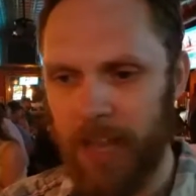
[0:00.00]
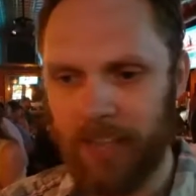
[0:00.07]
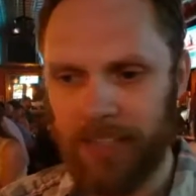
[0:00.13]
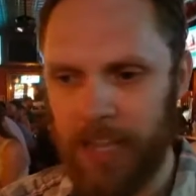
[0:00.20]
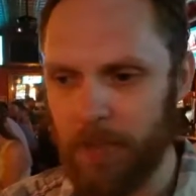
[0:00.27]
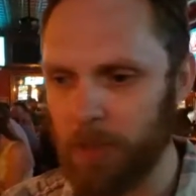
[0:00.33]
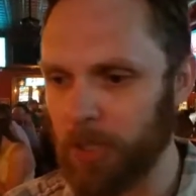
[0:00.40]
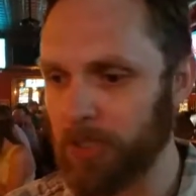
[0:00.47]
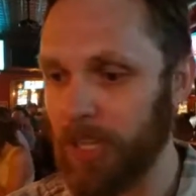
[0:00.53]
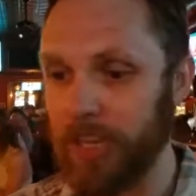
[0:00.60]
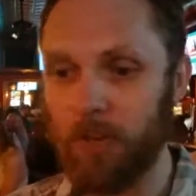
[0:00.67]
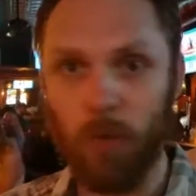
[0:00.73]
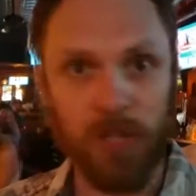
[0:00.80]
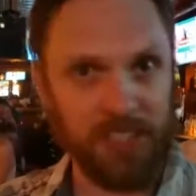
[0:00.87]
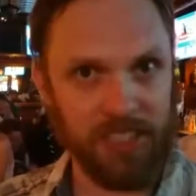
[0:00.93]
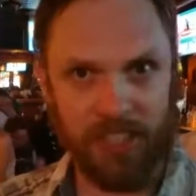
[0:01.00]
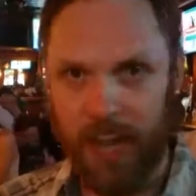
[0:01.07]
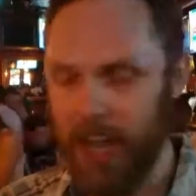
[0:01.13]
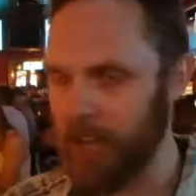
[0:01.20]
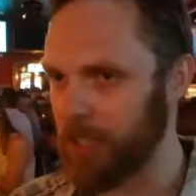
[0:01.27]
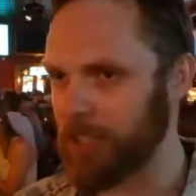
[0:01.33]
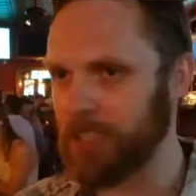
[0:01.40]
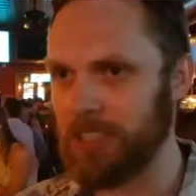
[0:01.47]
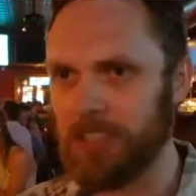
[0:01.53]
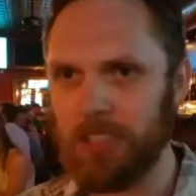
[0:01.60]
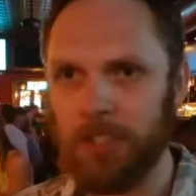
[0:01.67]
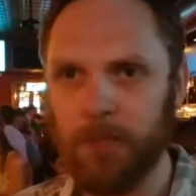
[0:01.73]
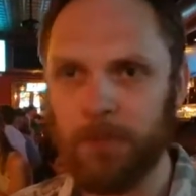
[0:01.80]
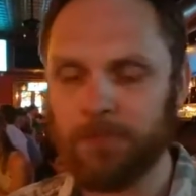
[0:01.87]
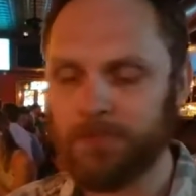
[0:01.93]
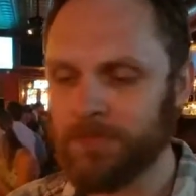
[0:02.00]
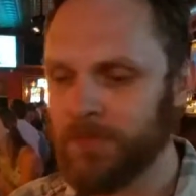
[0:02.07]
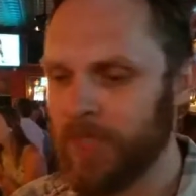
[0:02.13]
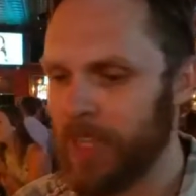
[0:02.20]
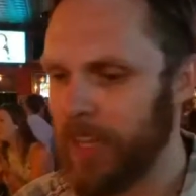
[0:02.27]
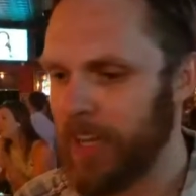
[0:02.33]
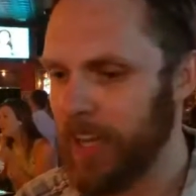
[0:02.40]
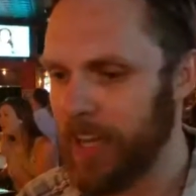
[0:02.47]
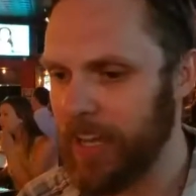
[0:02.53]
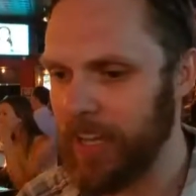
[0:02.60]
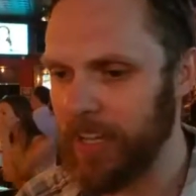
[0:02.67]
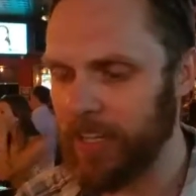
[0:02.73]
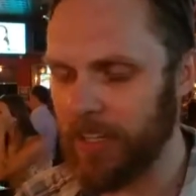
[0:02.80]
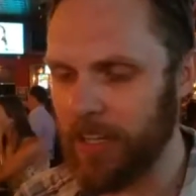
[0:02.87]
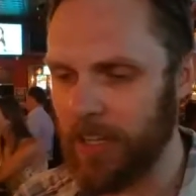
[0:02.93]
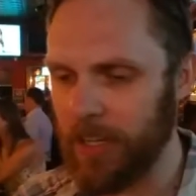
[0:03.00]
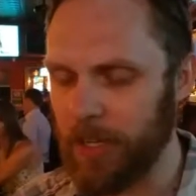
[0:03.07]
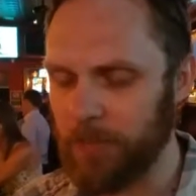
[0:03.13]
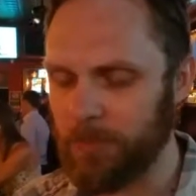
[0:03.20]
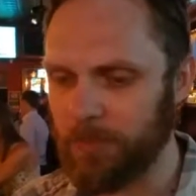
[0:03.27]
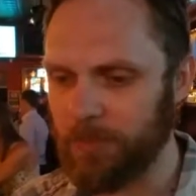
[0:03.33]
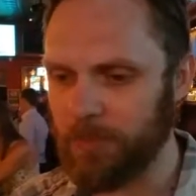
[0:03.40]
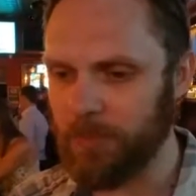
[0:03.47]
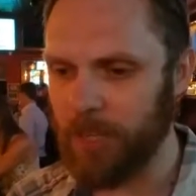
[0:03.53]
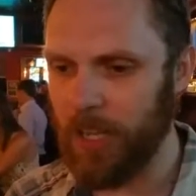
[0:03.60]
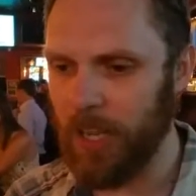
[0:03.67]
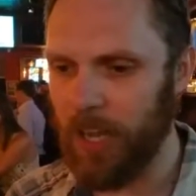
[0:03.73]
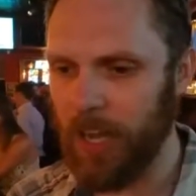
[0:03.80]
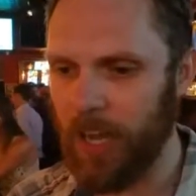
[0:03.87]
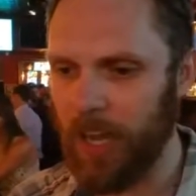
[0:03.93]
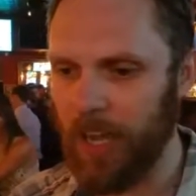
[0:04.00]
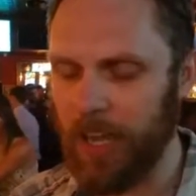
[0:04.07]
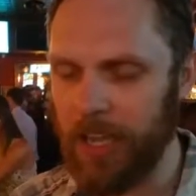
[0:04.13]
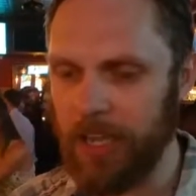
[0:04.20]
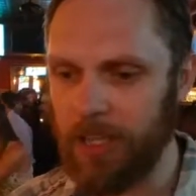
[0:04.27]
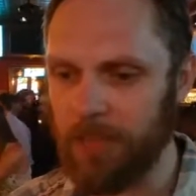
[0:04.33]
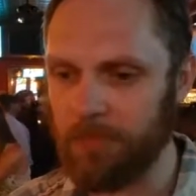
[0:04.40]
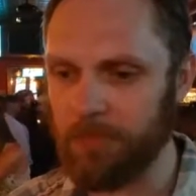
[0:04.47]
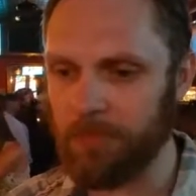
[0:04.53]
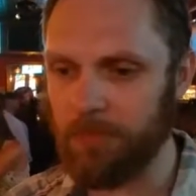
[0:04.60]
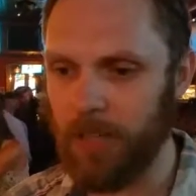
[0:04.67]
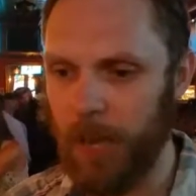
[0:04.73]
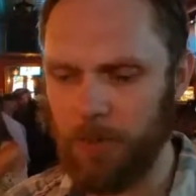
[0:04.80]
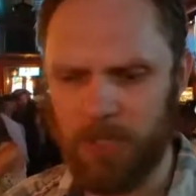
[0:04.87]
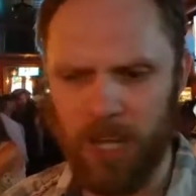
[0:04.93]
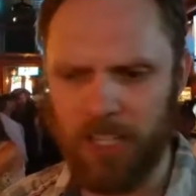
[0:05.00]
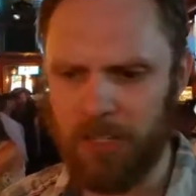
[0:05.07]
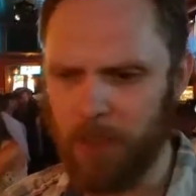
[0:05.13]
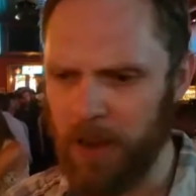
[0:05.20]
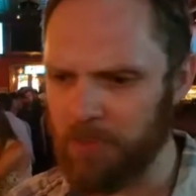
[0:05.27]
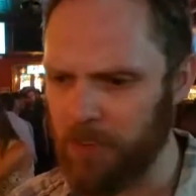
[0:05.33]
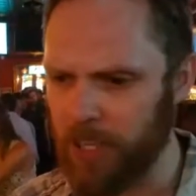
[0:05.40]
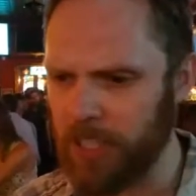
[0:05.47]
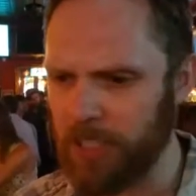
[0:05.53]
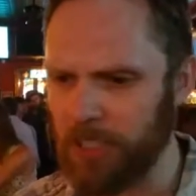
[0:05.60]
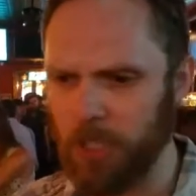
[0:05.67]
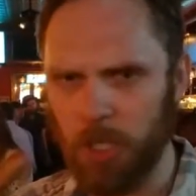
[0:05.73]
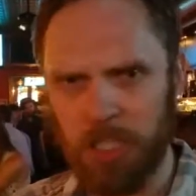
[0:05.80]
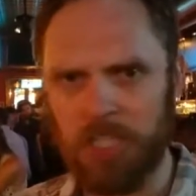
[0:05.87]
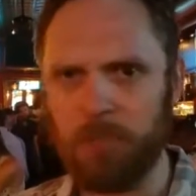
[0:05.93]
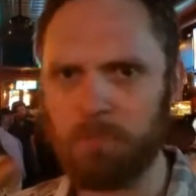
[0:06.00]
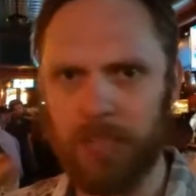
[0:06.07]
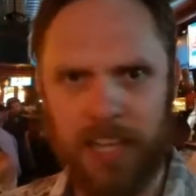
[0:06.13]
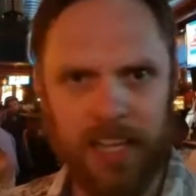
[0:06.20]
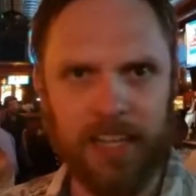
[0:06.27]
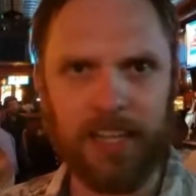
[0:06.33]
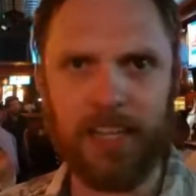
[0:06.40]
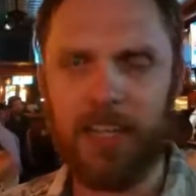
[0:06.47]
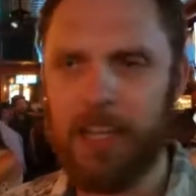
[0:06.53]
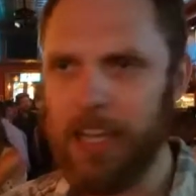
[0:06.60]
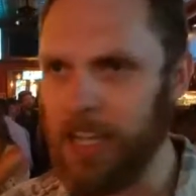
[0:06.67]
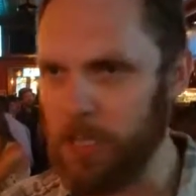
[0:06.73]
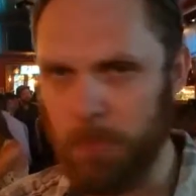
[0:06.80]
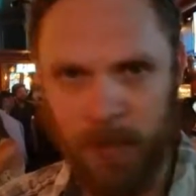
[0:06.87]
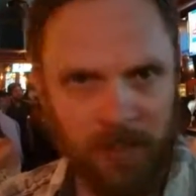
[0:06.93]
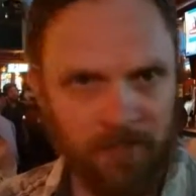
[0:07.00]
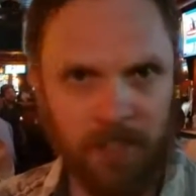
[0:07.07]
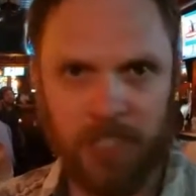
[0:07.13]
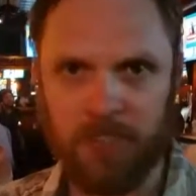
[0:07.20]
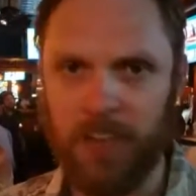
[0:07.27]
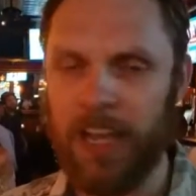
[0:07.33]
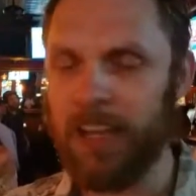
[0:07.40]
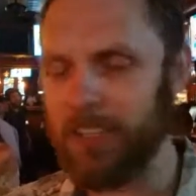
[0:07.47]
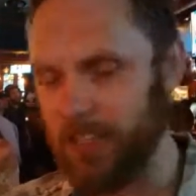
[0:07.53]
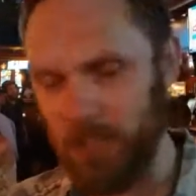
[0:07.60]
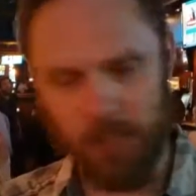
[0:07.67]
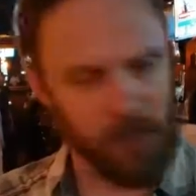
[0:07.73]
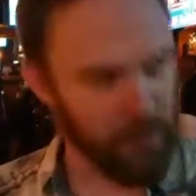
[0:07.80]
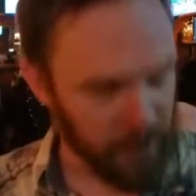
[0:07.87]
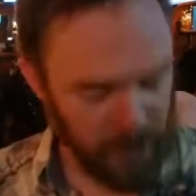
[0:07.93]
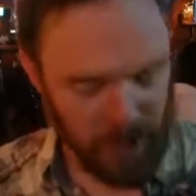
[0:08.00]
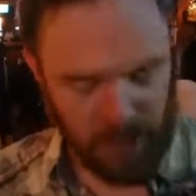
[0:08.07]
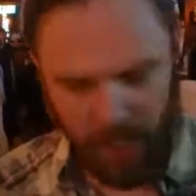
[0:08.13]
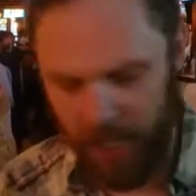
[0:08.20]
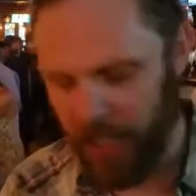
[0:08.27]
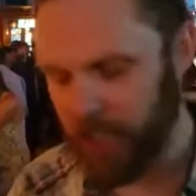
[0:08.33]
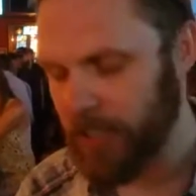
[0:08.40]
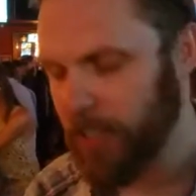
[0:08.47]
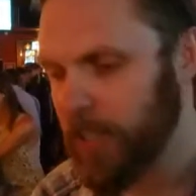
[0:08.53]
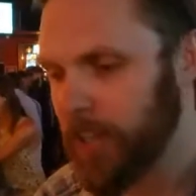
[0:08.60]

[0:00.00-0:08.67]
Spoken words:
that label, like what style to do, and I was talking to my friend Christian Blake. He's a big Fish fan. It's also a Fish song,